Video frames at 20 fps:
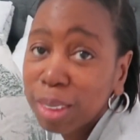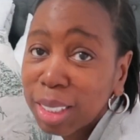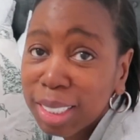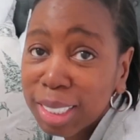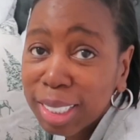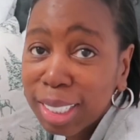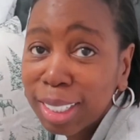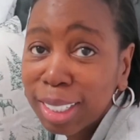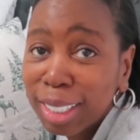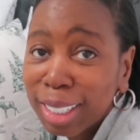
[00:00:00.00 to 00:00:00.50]

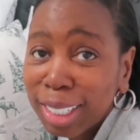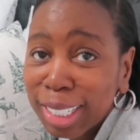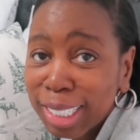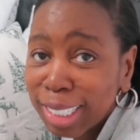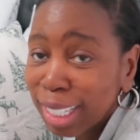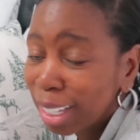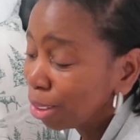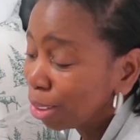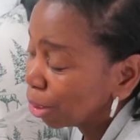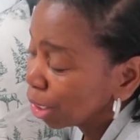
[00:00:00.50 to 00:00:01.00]
You see,
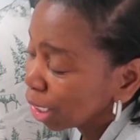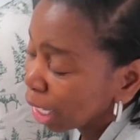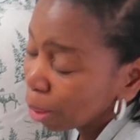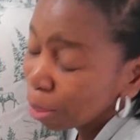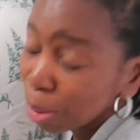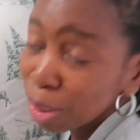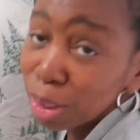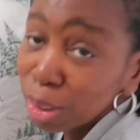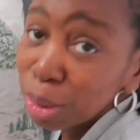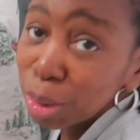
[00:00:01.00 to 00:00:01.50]
guys, that looks
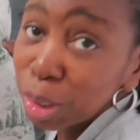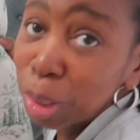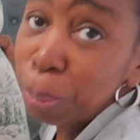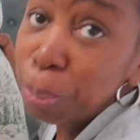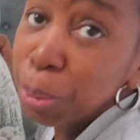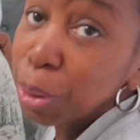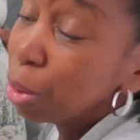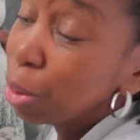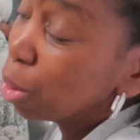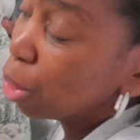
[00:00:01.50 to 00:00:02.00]
absolutely
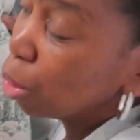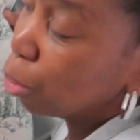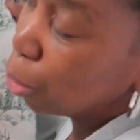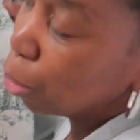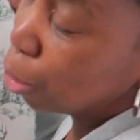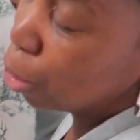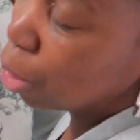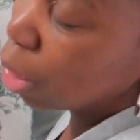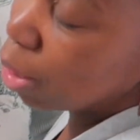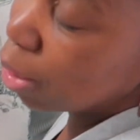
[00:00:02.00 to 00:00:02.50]

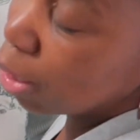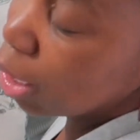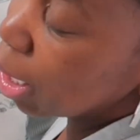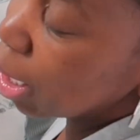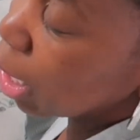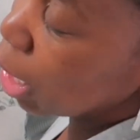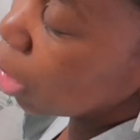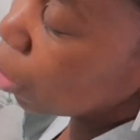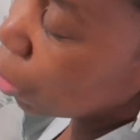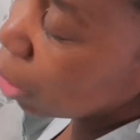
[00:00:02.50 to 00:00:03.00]
beautiful. The
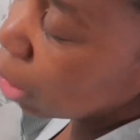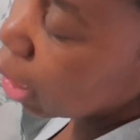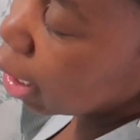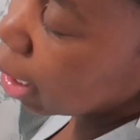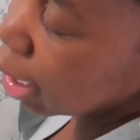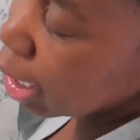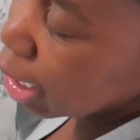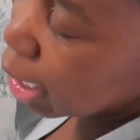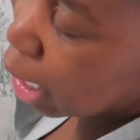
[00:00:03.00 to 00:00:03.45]
detail on there